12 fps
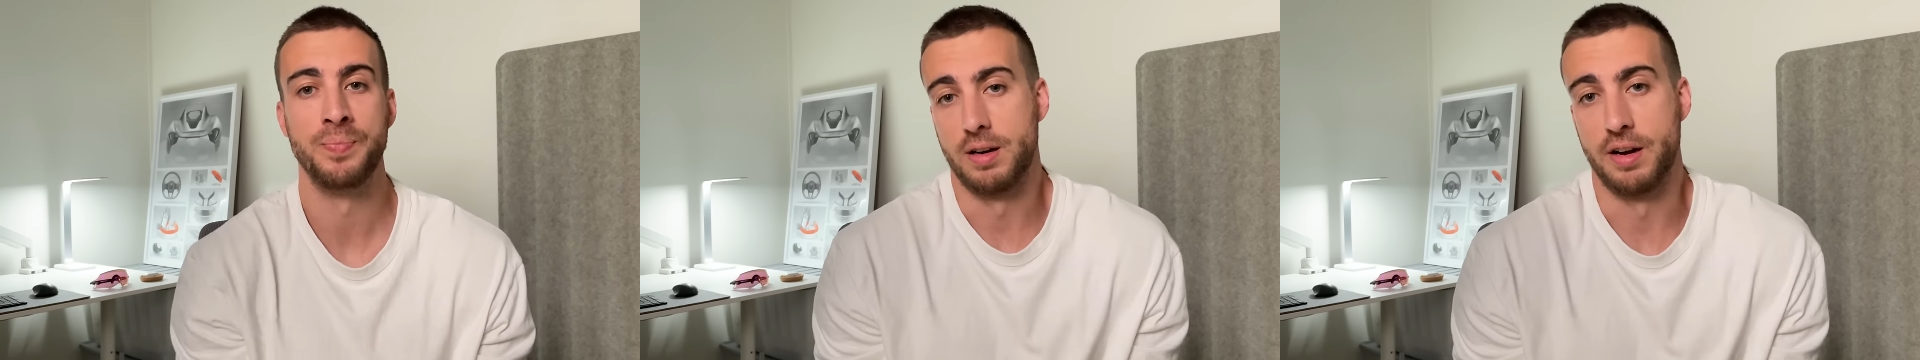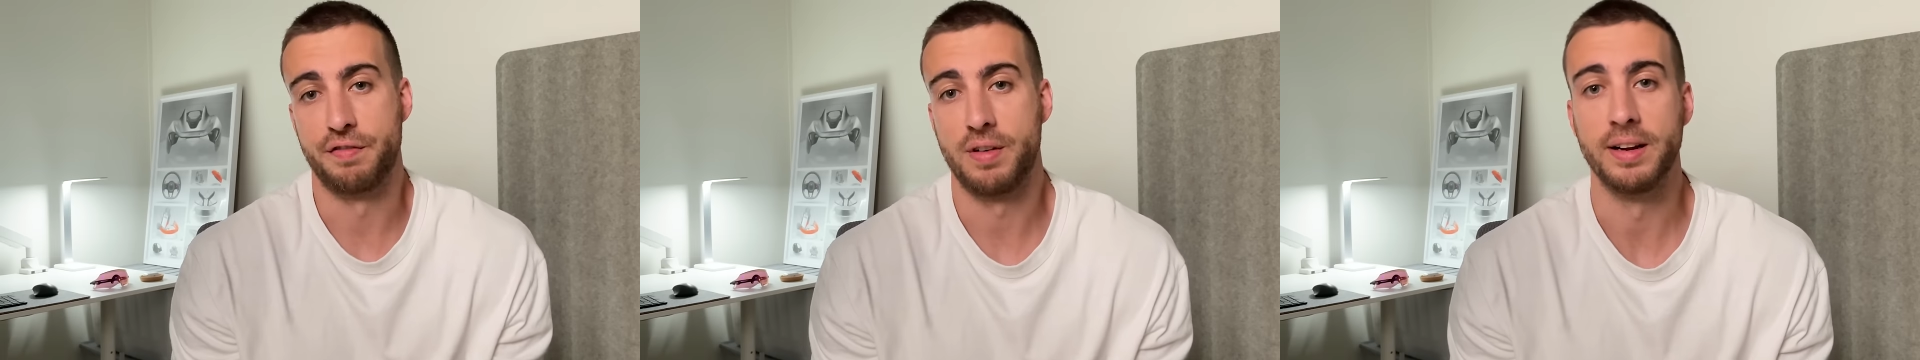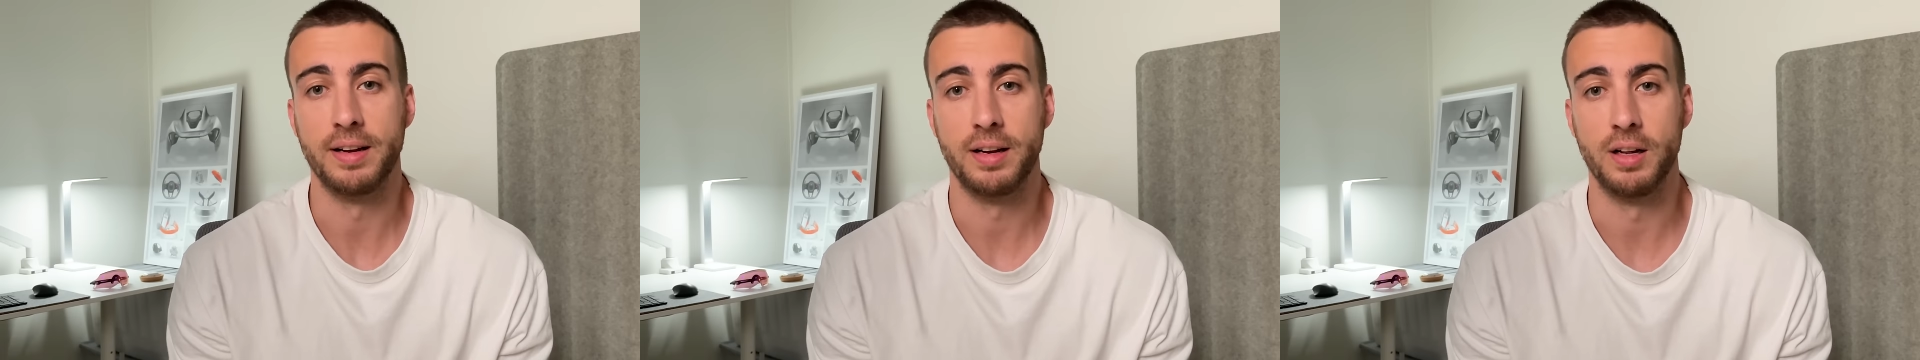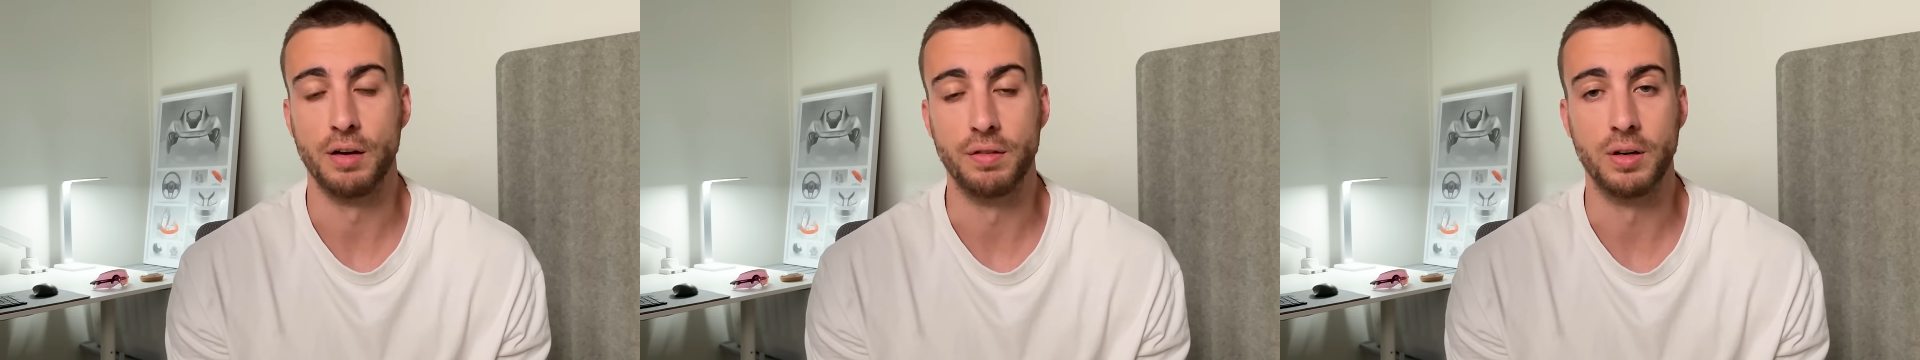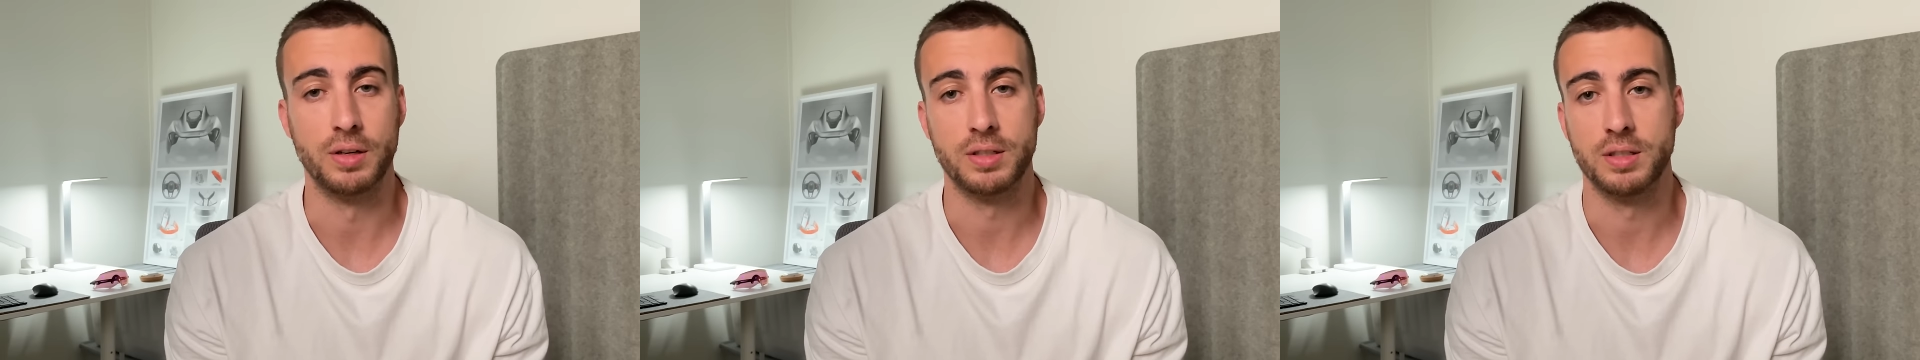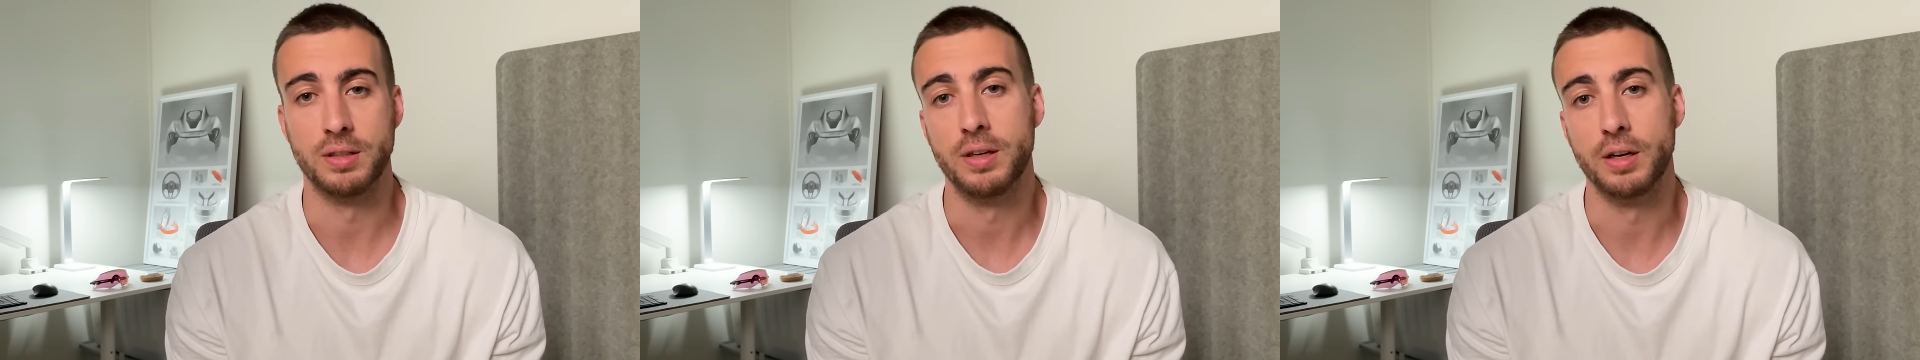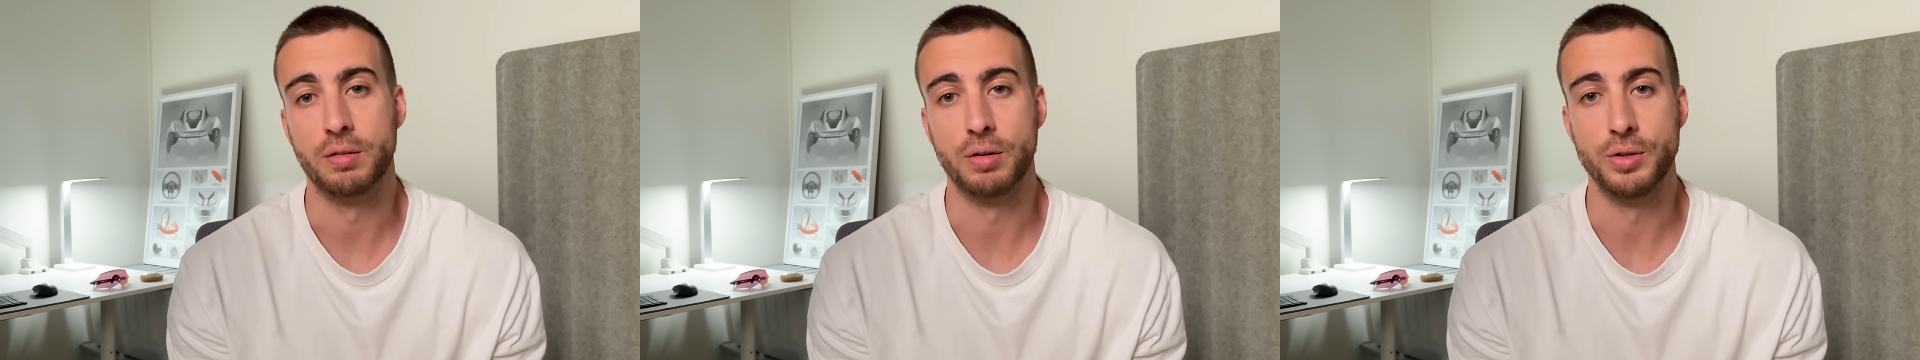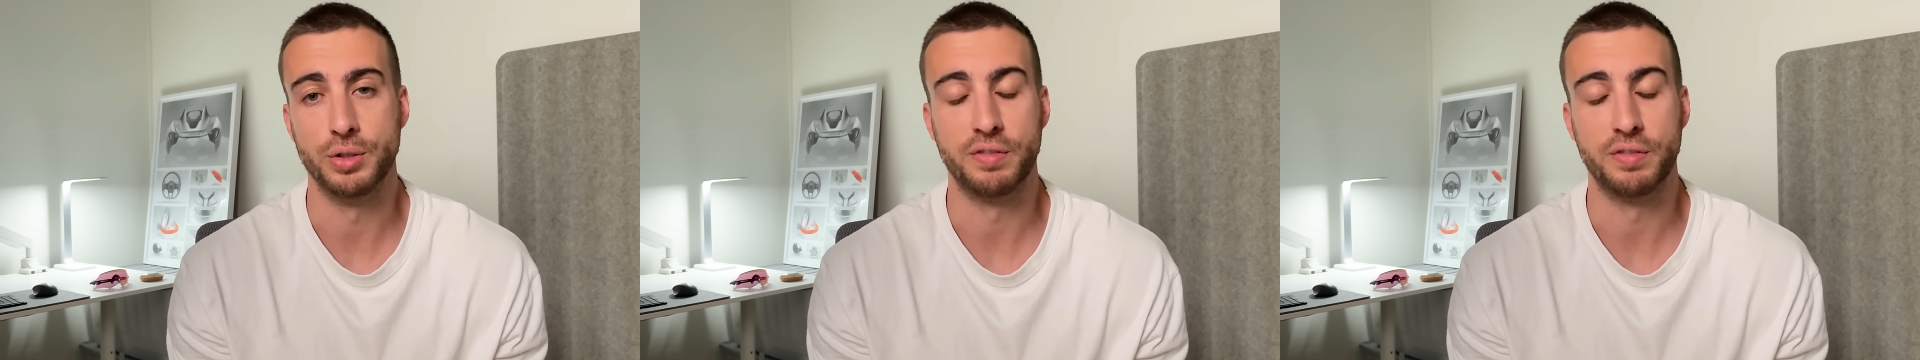I frankly overlooked a, a crucial